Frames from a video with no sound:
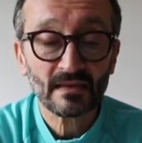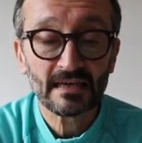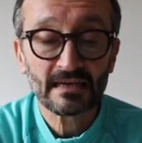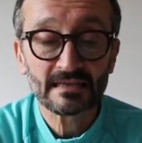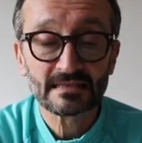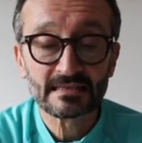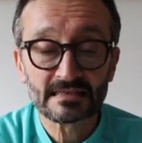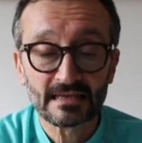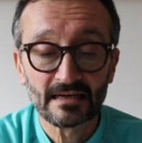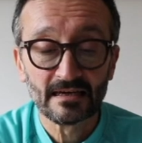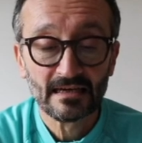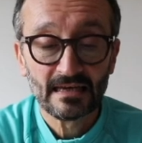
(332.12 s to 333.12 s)
It
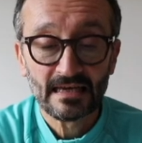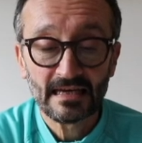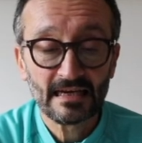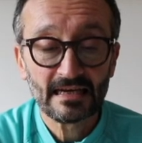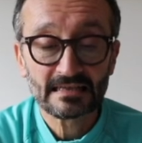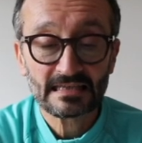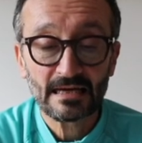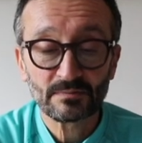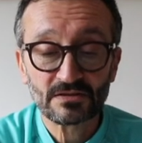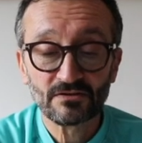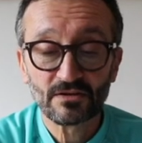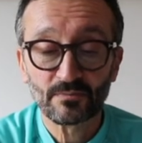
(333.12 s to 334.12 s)
is
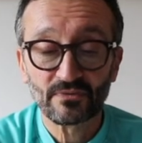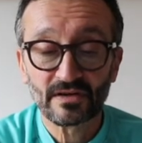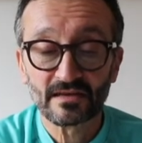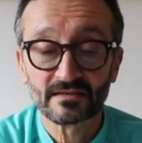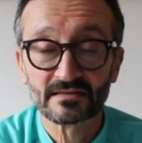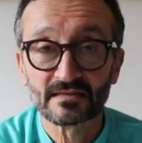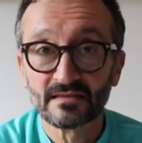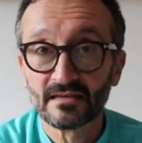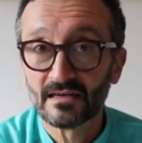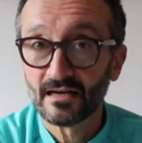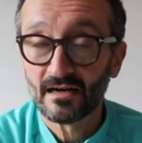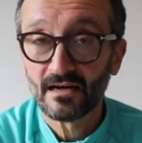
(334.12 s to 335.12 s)
absolutely brilliant.
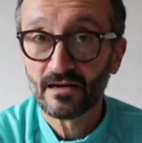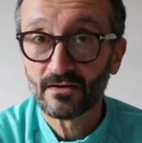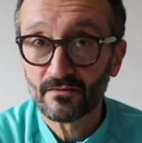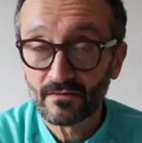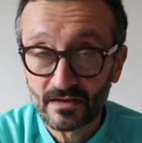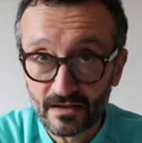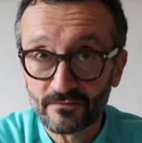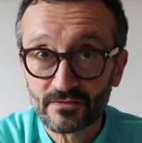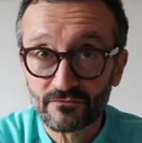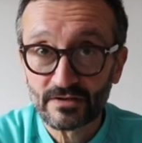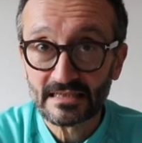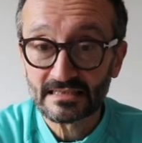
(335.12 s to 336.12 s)
I
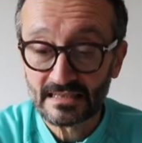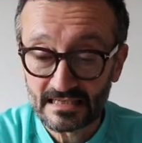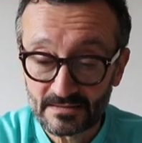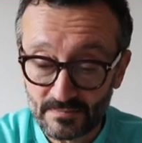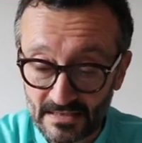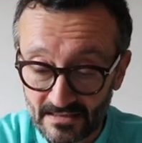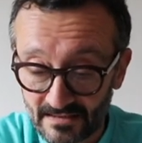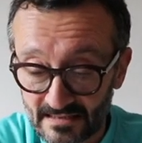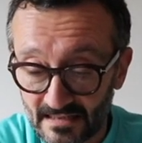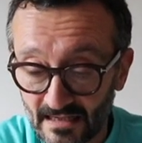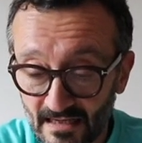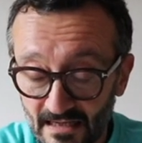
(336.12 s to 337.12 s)
loved reading this
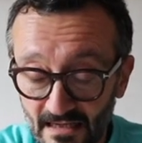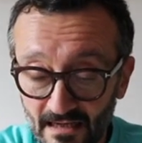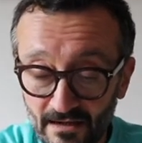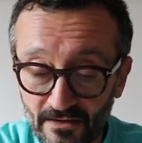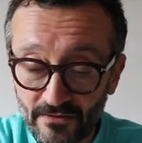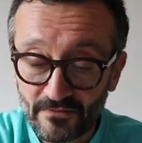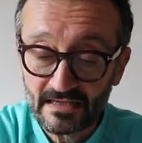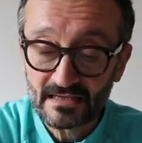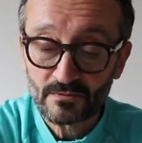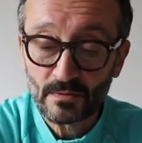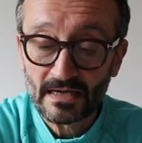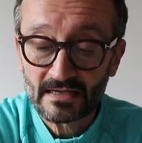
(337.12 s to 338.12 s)
because a lot of the
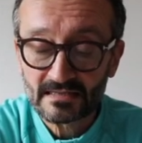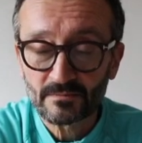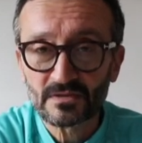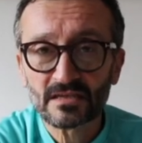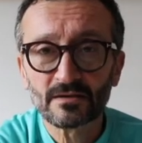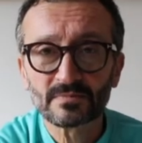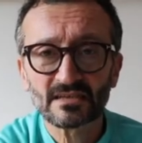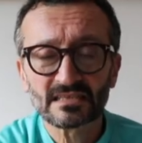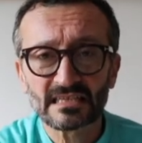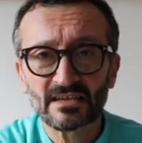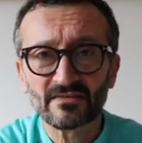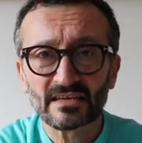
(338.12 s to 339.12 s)
things where sometimes I
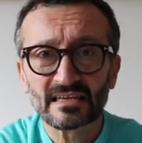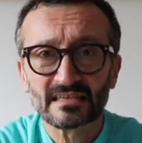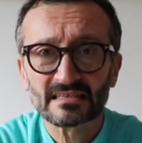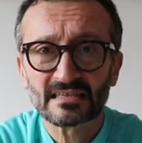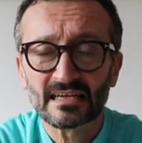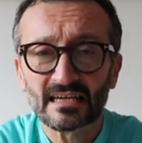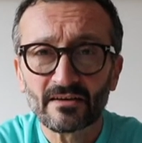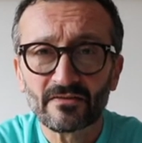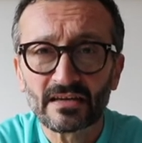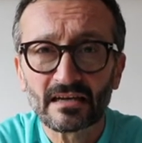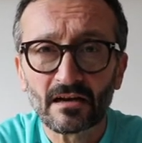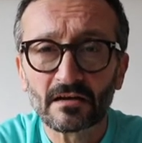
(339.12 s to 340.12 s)
see things and I
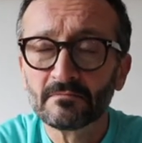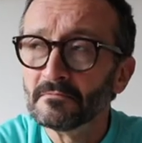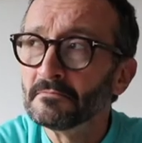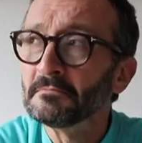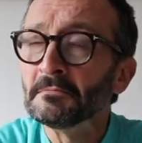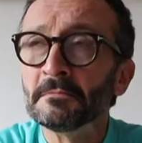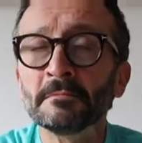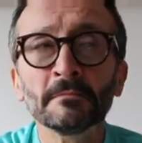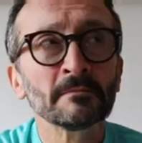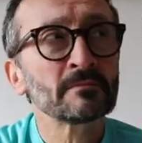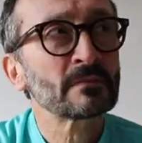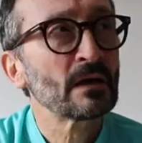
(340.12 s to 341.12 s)
think like,
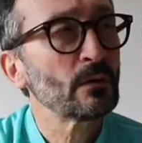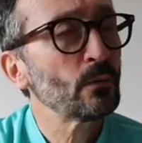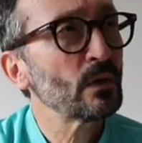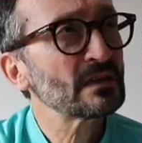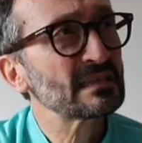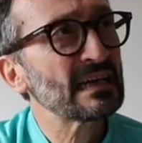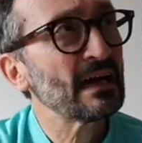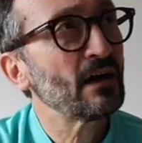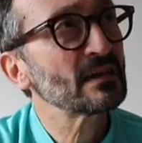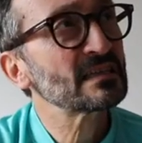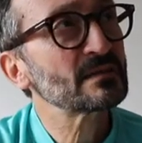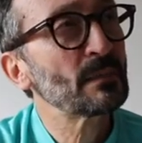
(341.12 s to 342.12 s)
what's that
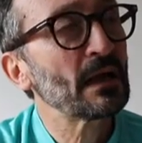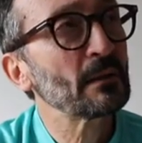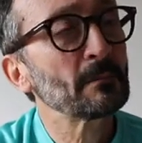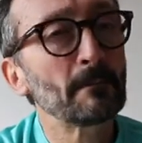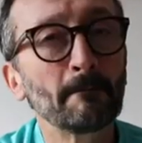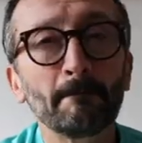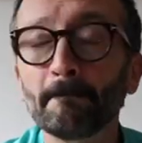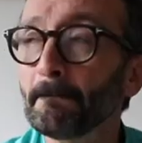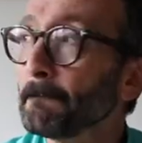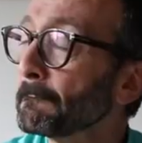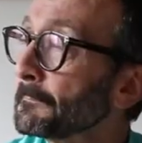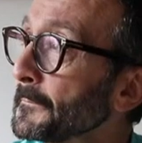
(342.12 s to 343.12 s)
I smell?
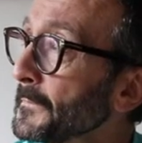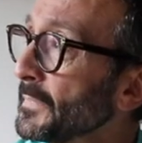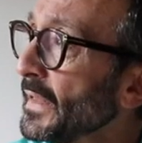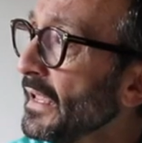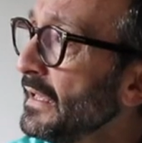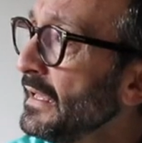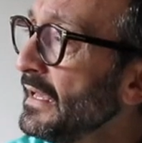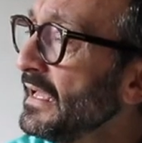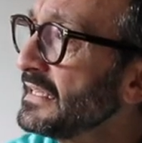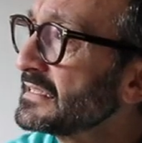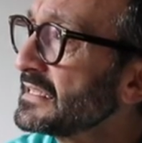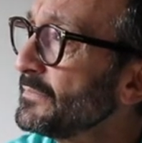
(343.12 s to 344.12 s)

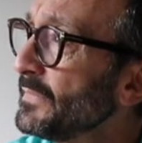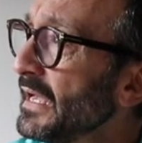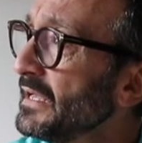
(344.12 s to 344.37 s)
It's a